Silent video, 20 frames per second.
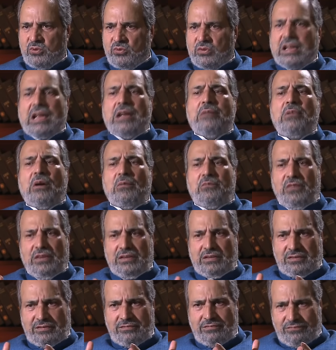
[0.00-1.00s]
who came up
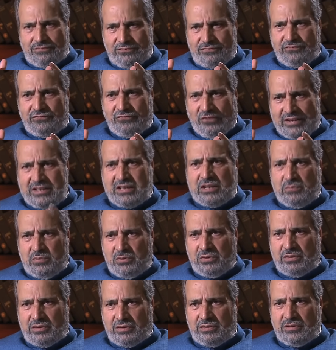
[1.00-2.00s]
with
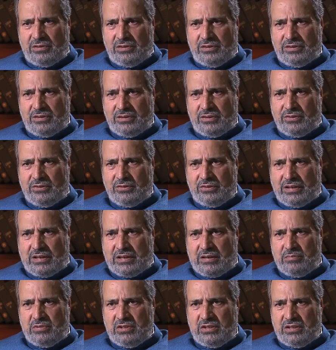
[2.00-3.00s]
workable uh, you know,
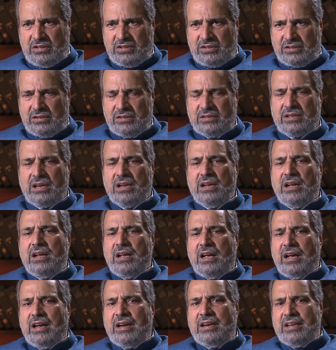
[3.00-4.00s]
recommendations. Right.
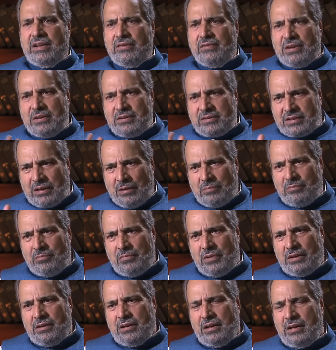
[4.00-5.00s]
And even
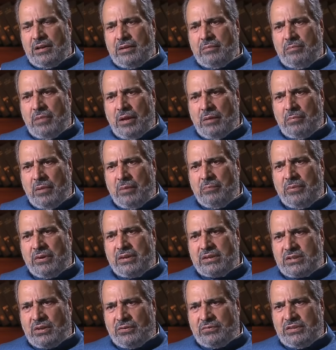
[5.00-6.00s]
some uh,
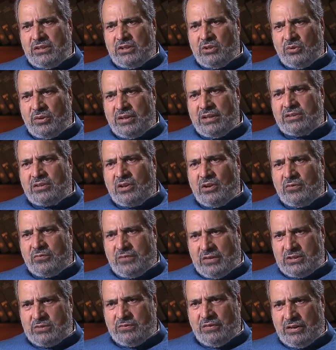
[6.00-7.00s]
members of the Hurriyat
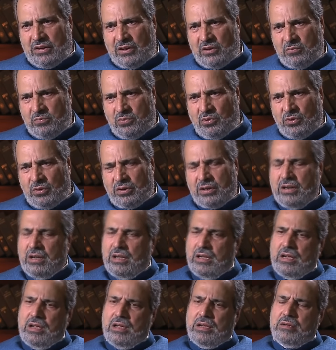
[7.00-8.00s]
conference were on board.
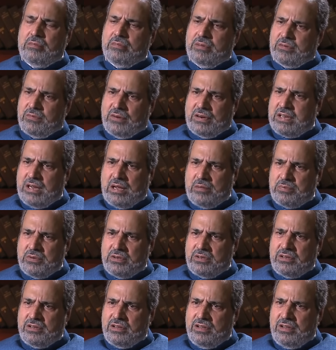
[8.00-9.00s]
But what happened?